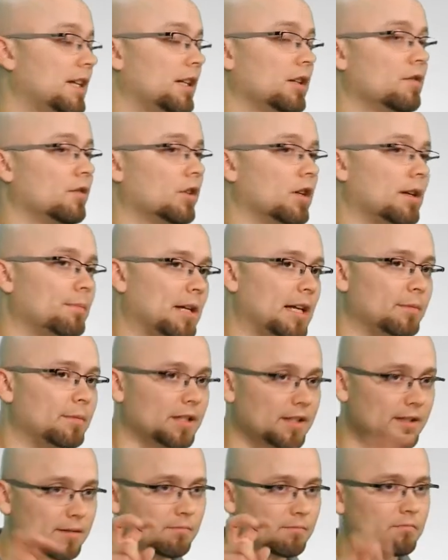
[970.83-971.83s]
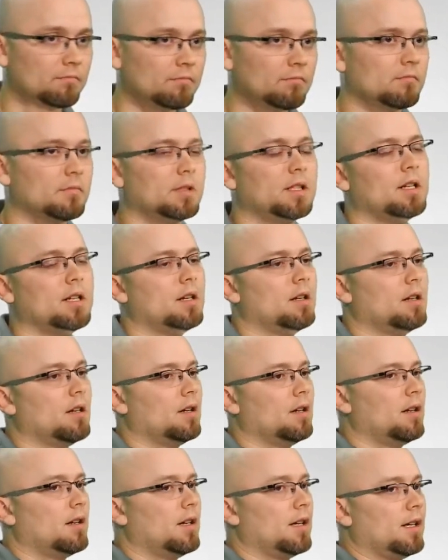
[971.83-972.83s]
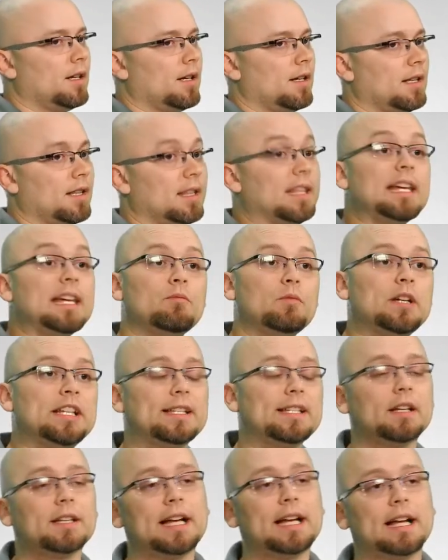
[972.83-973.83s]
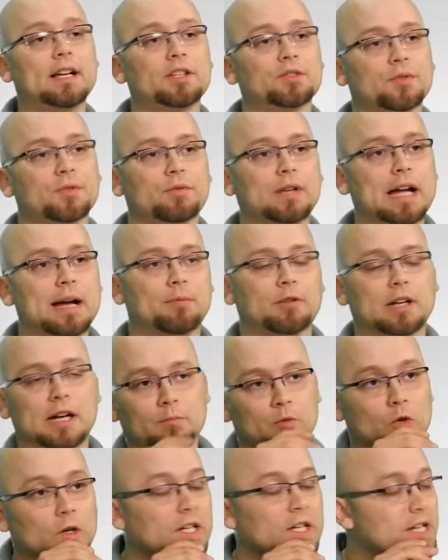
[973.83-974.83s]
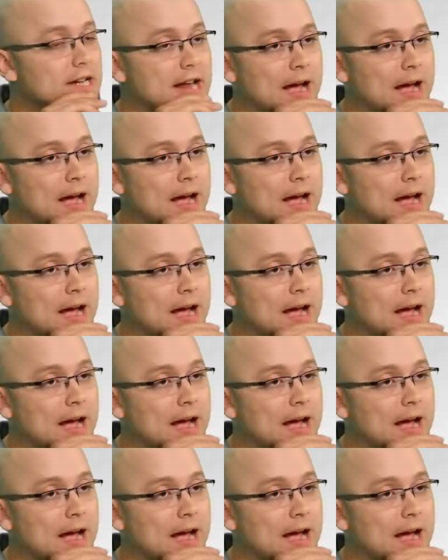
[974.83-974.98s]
over on payments. Then we sell that house with a wraparound mortgage.